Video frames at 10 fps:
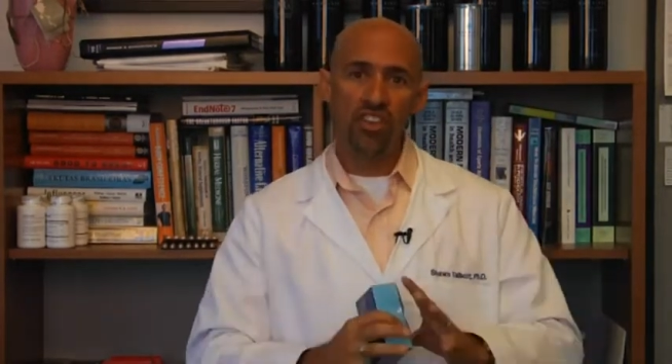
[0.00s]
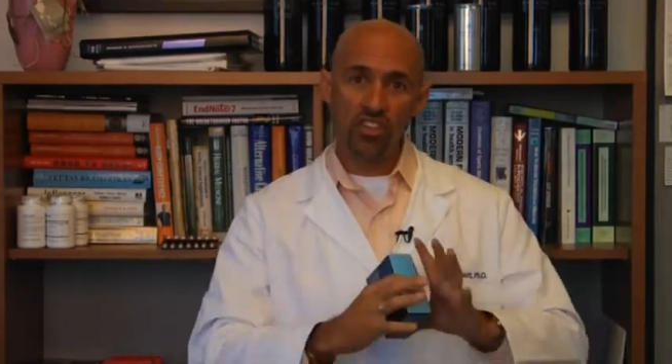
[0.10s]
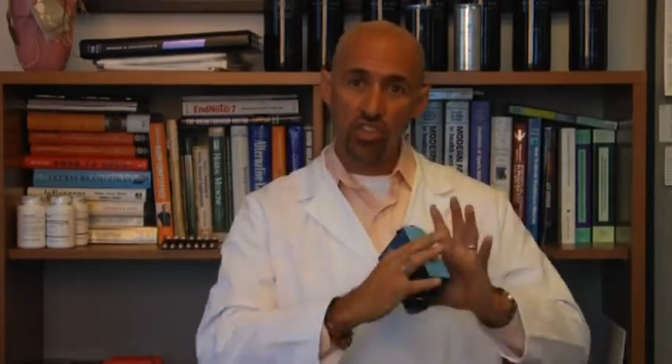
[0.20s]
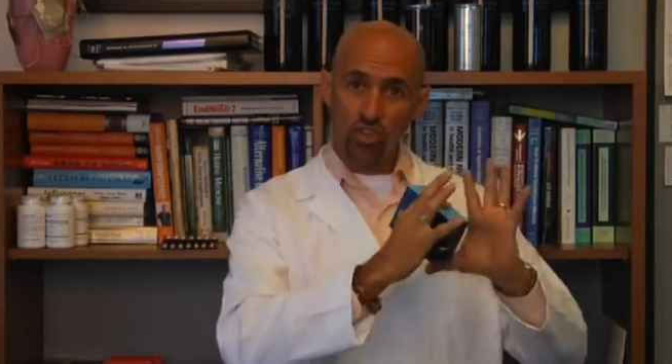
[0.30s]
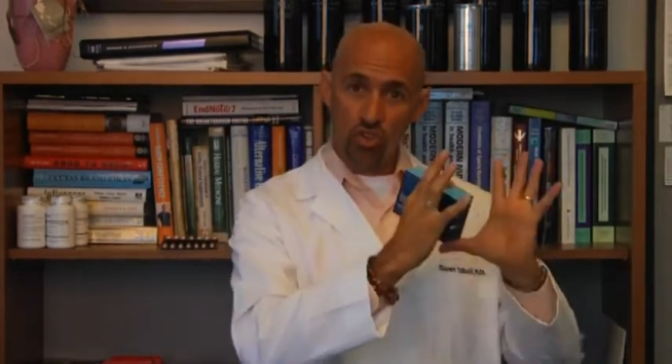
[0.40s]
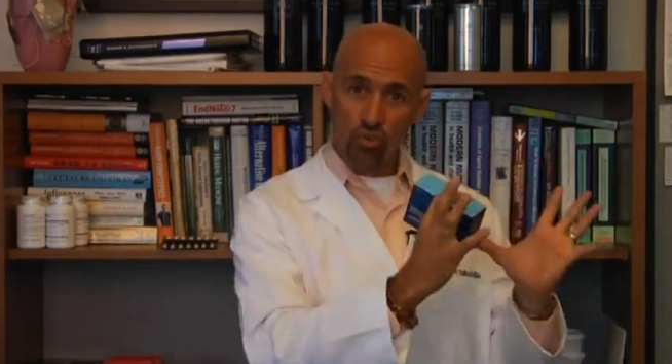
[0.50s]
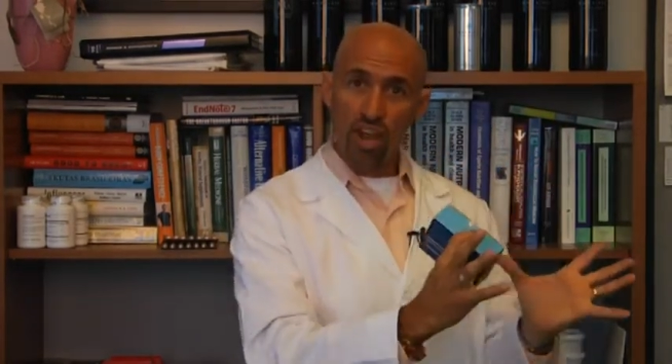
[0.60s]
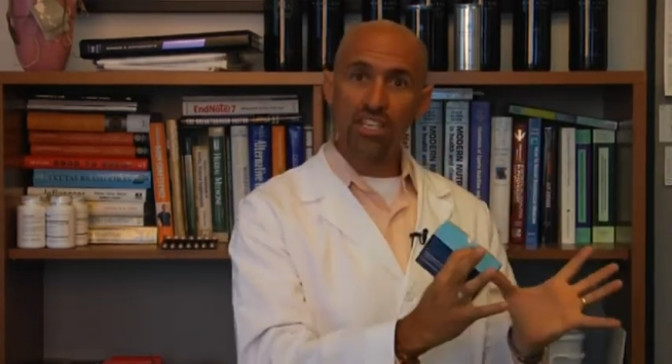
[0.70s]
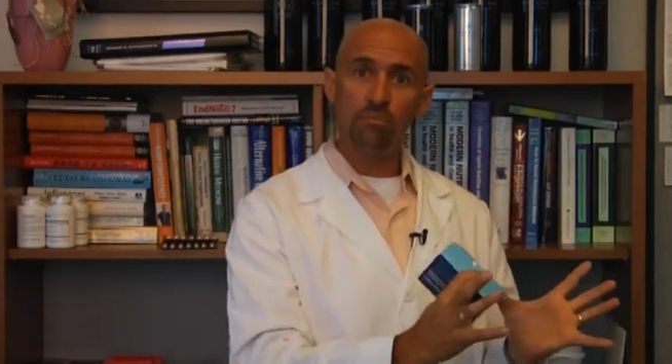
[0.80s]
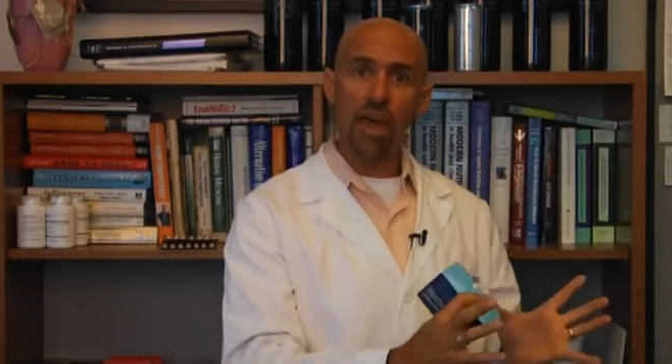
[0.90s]
this
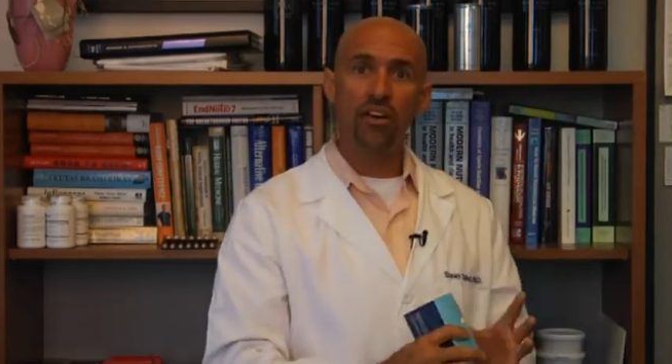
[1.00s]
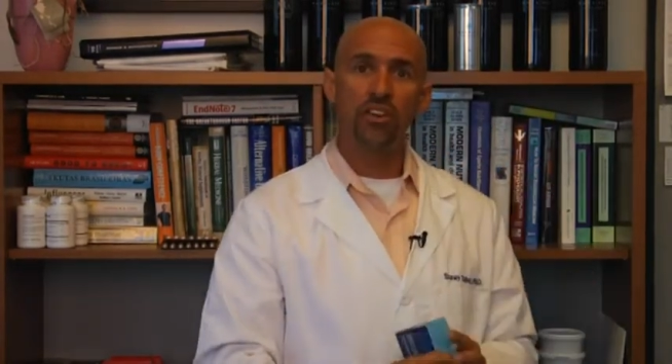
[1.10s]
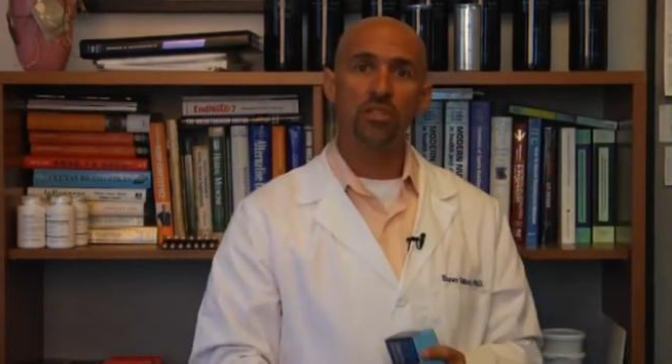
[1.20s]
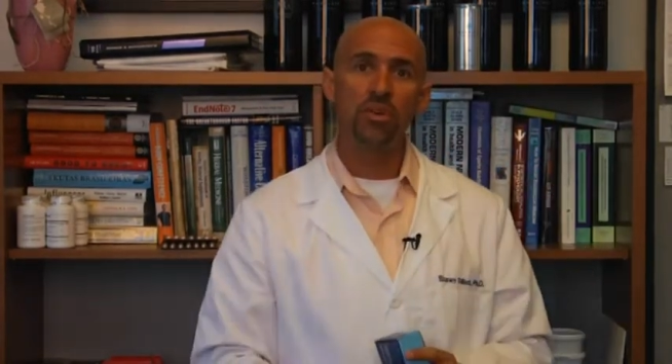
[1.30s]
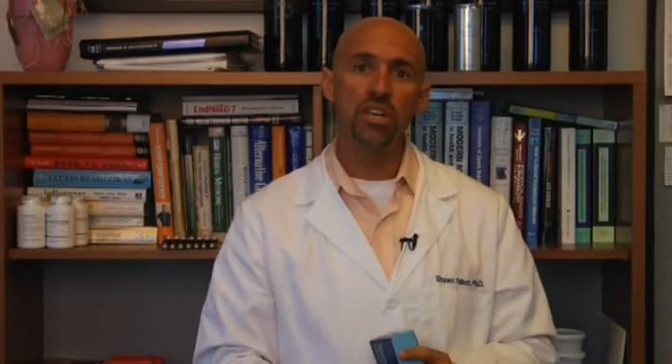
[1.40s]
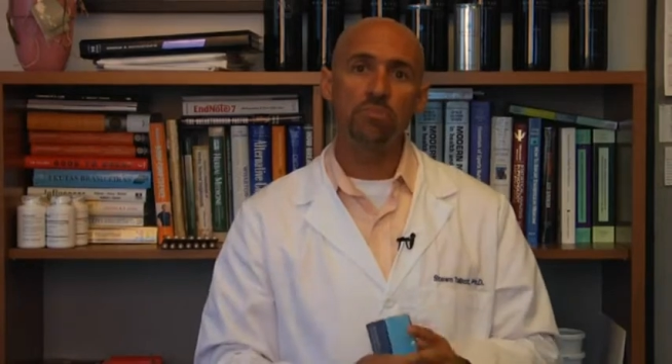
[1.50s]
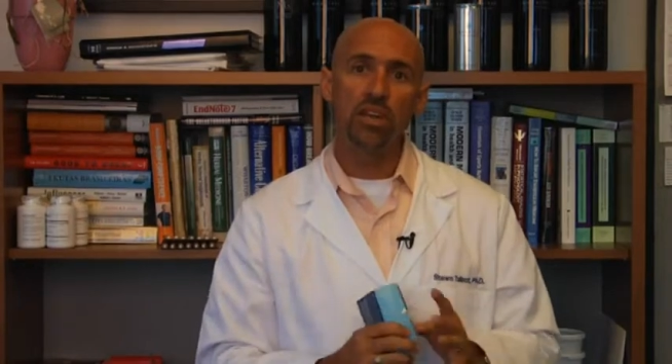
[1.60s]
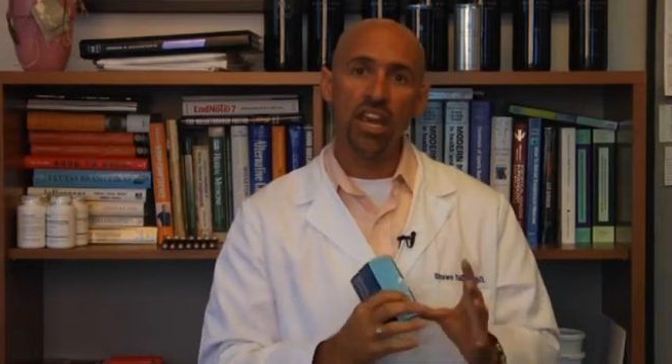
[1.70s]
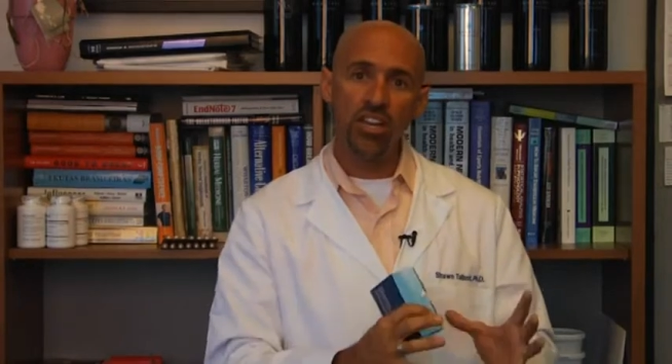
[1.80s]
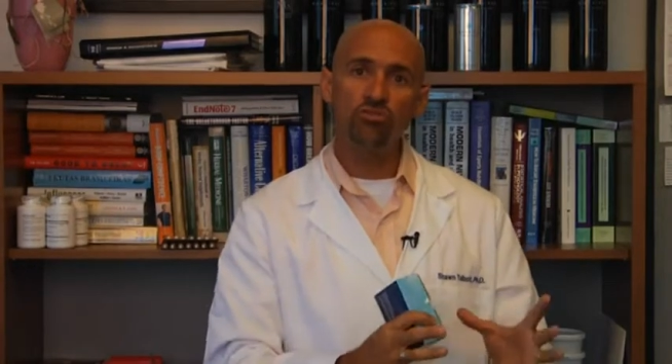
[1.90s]
stress balance piece,
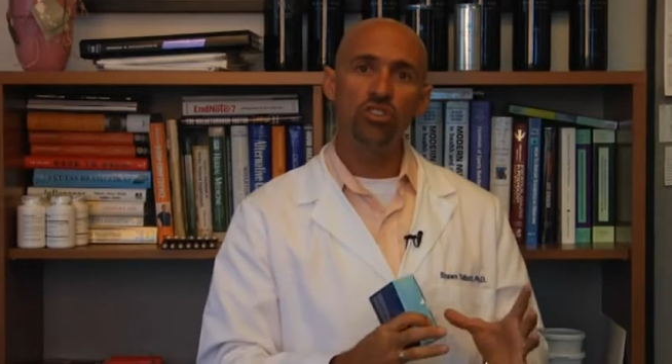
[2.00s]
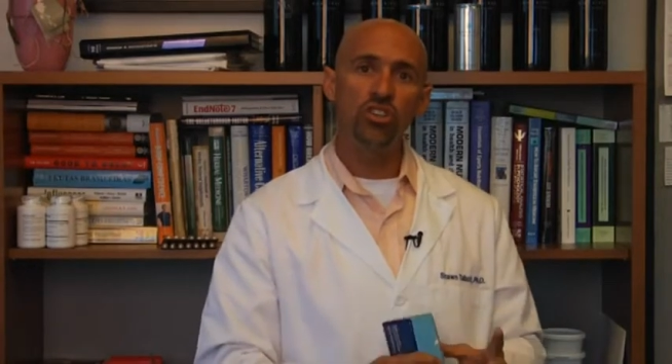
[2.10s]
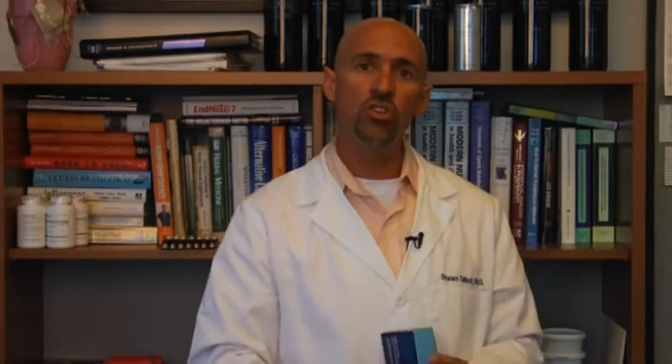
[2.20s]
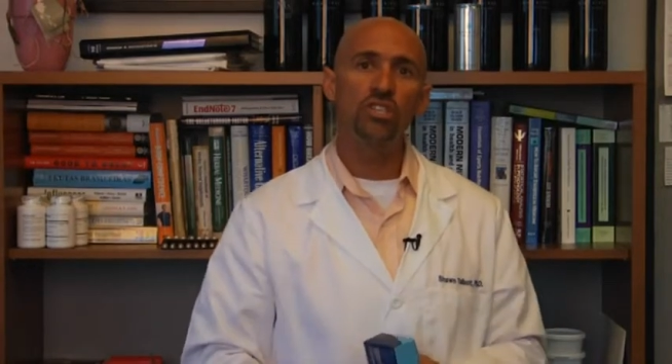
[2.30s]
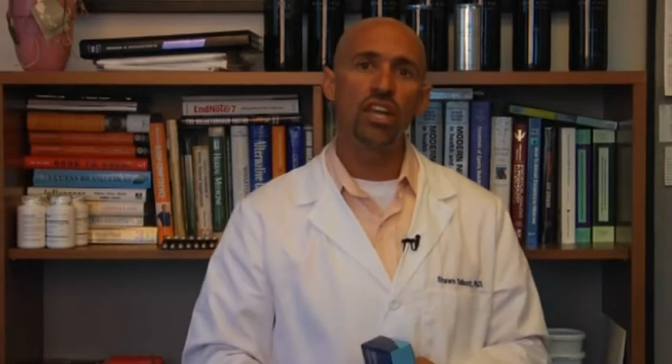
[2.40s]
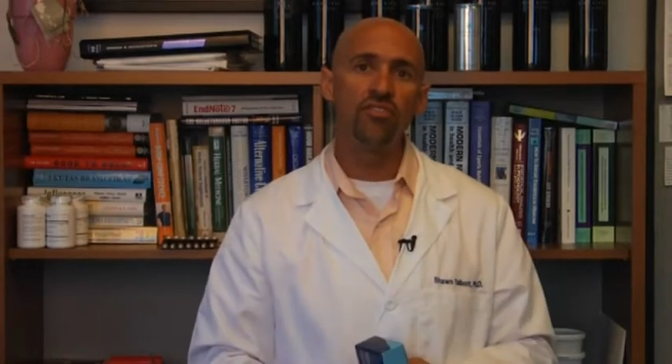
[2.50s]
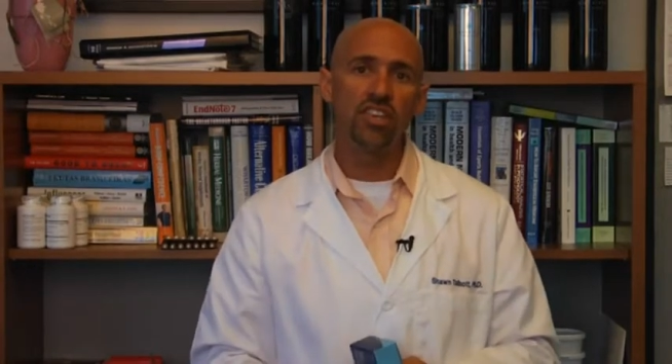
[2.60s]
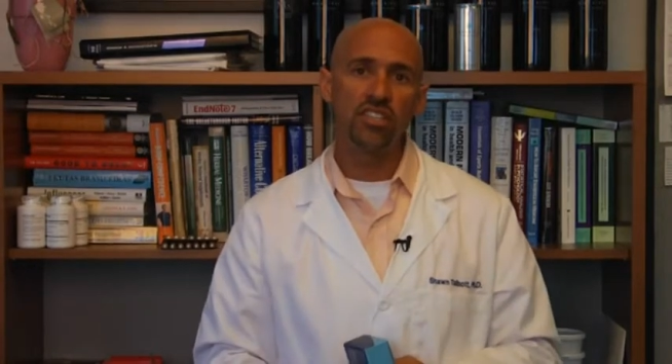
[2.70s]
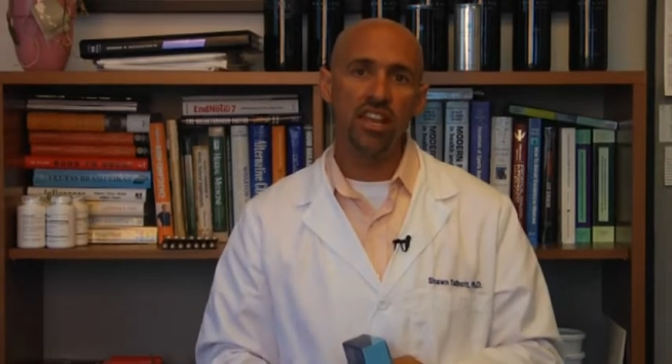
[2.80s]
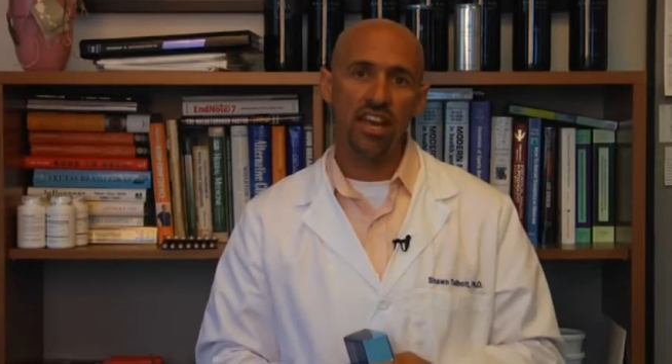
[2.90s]
be introduced at
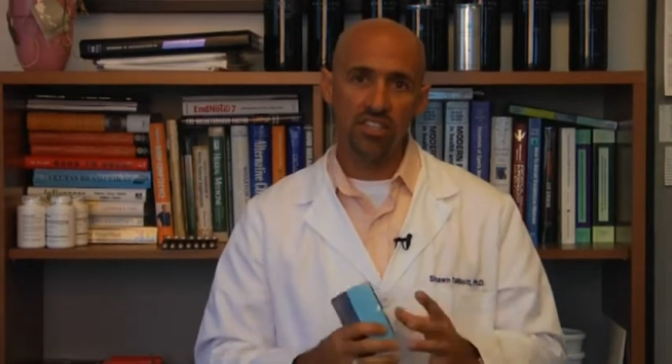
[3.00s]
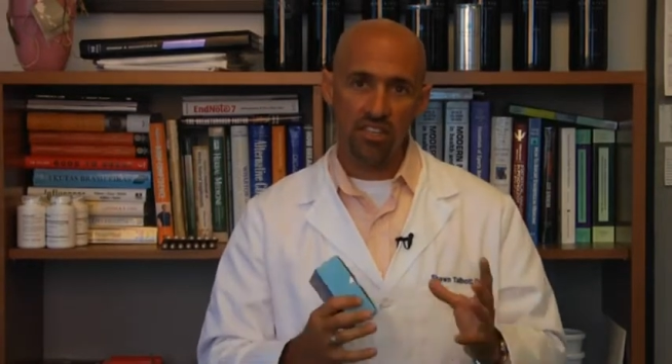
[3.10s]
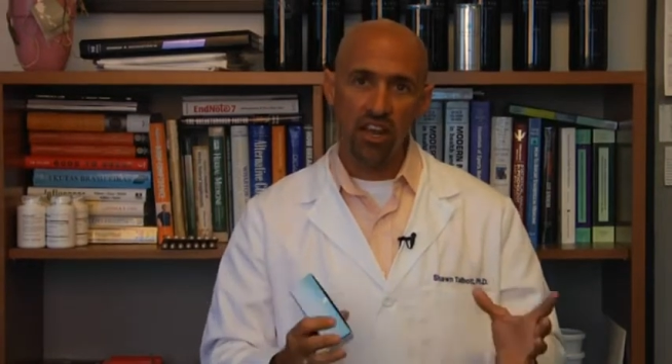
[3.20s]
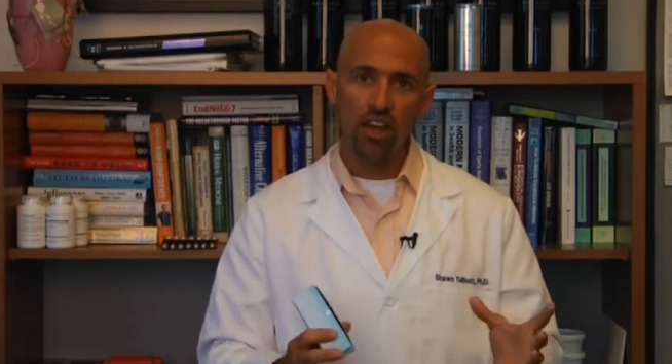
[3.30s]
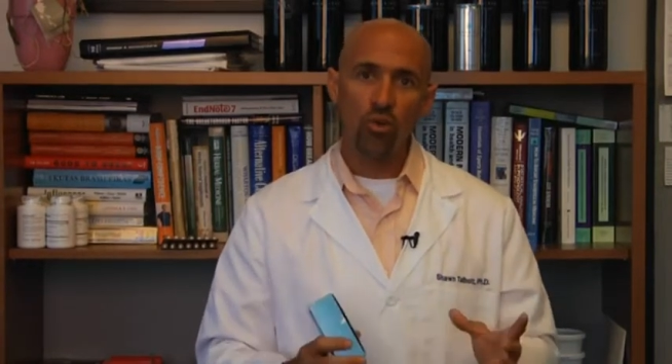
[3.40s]
this next